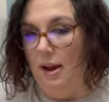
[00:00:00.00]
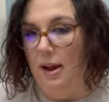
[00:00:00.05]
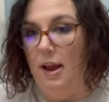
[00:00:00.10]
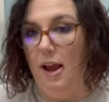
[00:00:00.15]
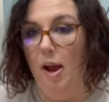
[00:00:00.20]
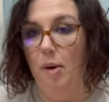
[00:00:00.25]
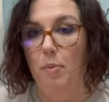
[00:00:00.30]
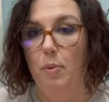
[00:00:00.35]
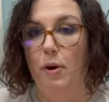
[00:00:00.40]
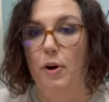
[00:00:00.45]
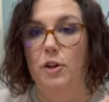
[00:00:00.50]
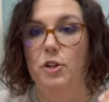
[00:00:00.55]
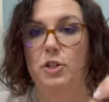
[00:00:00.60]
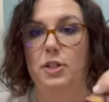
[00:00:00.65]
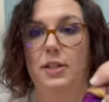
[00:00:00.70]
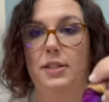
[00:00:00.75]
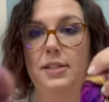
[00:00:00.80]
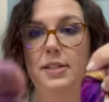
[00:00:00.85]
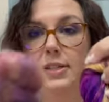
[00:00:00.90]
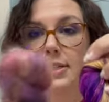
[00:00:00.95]
I
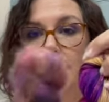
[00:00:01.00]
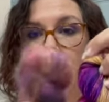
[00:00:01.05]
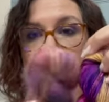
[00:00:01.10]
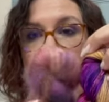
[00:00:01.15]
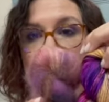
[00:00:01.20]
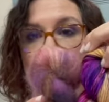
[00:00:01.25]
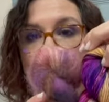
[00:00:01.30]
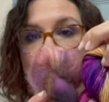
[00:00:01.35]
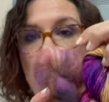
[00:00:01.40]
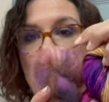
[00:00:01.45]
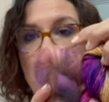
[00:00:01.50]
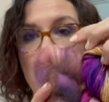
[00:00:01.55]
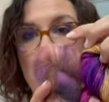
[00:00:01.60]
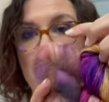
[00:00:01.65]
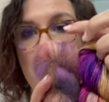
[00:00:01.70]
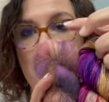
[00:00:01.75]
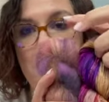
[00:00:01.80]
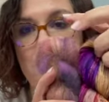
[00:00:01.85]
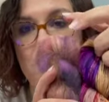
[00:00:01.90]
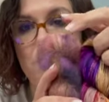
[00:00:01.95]
purchased the
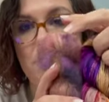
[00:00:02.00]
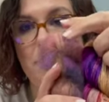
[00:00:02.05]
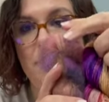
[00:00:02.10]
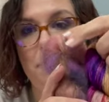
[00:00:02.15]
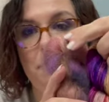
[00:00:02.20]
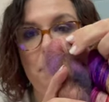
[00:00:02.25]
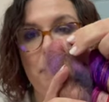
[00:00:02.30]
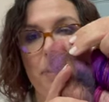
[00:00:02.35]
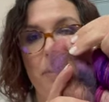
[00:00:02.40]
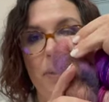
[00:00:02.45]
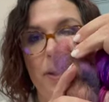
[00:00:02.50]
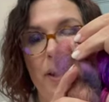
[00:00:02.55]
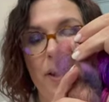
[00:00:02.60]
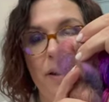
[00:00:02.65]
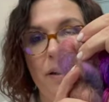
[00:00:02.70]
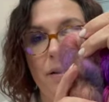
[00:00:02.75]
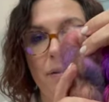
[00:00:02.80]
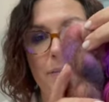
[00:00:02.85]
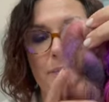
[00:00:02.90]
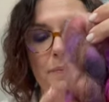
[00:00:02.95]
matching
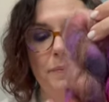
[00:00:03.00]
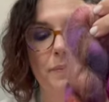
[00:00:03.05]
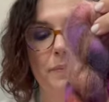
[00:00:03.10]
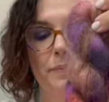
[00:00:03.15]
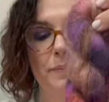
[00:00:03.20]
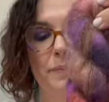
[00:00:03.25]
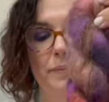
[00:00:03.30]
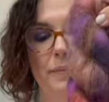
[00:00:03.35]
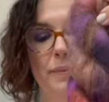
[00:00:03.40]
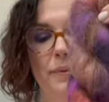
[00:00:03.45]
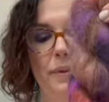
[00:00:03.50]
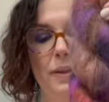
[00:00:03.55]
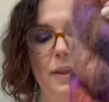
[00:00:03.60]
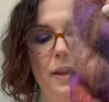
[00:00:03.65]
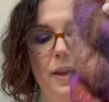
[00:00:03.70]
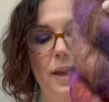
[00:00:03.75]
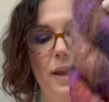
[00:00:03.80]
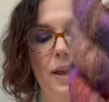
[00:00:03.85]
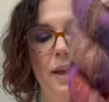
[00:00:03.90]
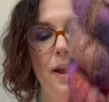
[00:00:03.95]
mohair.
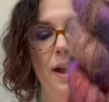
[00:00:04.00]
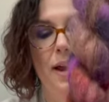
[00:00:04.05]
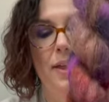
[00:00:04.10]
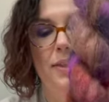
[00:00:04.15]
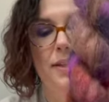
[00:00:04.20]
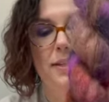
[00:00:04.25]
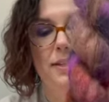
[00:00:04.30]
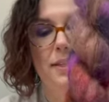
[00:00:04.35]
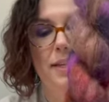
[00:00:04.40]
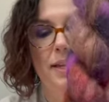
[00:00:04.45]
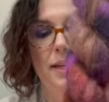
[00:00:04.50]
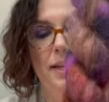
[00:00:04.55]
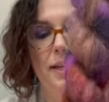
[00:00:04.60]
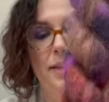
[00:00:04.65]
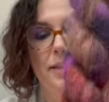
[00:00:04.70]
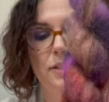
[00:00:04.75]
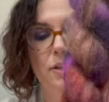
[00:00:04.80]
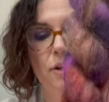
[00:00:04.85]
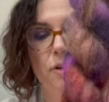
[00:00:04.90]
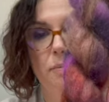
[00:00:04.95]
And this
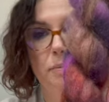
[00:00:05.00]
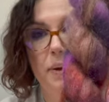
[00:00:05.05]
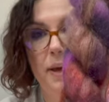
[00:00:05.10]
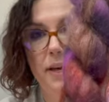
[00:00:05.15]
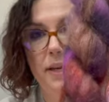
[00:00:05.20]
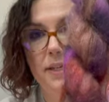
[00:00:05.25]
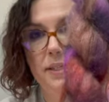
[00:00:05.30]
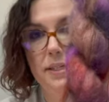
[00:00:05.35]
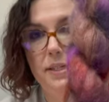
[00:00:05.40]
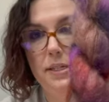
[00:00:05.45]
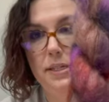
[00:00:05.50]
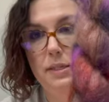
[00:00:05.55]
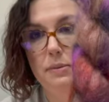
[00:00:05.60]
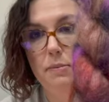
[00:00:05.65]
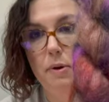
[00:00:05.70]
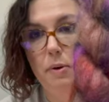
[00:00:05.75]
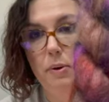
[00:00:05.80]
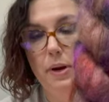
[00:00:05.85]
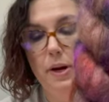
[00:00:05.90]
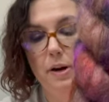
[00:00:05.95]
is her Pegasus
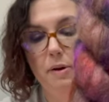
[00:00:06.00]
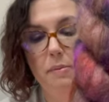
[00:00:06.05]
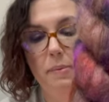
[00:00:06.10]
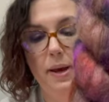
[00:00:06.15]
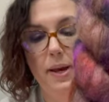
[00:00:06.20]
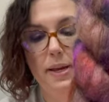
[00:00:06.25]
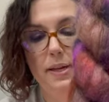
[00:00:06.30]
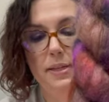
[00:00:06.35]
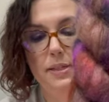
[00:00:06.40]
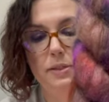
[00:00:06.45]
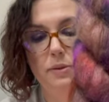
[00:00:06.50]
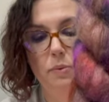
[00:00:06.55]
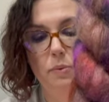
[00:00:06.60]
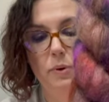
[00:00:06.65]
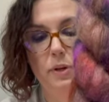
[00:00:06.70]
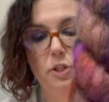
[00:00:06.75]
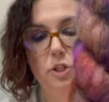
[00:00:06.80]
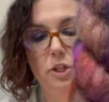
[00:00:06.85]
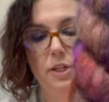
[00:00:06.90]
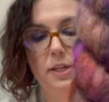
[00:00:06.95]
mohair base,
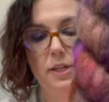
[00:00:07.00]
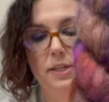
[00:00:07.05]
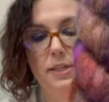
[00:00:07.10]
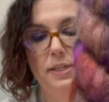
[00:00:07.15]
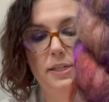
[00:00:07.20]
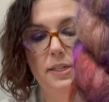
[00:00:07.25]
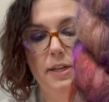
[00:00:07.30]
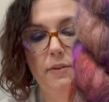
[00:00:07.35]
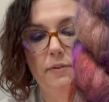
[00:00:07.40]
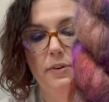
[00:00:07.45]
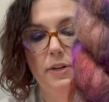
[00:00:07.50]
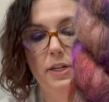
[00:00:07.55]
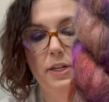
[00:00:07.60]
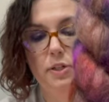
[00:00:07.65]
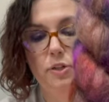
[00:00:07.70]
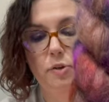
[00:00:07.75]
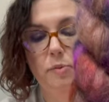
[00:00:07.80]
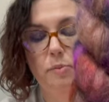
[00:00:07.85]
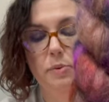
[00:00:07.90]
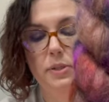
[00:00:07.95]
which is
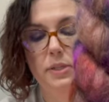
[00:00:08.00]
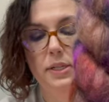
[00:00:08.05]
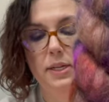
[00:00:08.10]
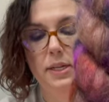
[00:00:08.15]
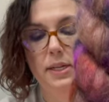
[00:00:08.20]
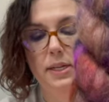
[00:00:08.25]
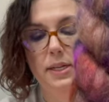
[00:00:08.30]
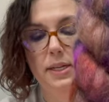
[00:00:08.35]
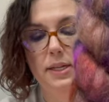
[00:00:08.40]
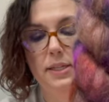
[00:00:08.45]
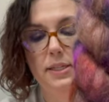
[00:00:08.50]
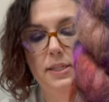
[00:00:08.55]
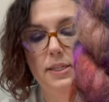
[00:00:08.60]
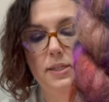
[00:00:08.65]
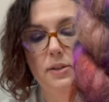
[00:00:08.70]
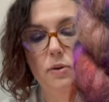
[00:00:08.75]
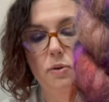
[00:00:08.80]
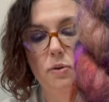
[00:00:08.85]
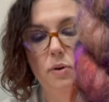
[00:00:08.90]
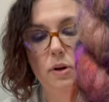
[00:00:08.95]
72% kid
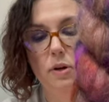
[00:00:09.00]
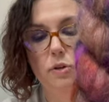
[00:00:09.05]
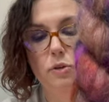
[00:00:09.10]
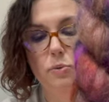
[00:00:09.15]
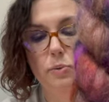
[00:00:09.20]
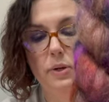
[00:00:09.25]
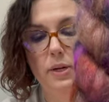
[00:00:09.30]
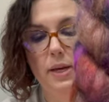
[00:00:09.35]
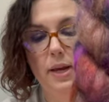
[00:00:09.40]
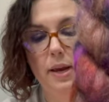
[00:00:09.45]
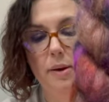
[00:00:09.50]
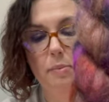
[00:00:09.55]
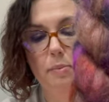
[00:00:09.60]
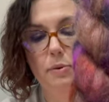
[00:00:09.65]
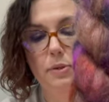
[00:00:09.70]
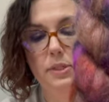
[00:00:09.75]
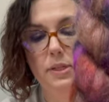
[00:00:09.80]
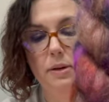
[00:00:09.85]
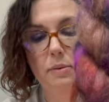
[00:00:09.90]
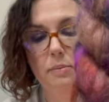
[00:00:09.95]
silk, 28%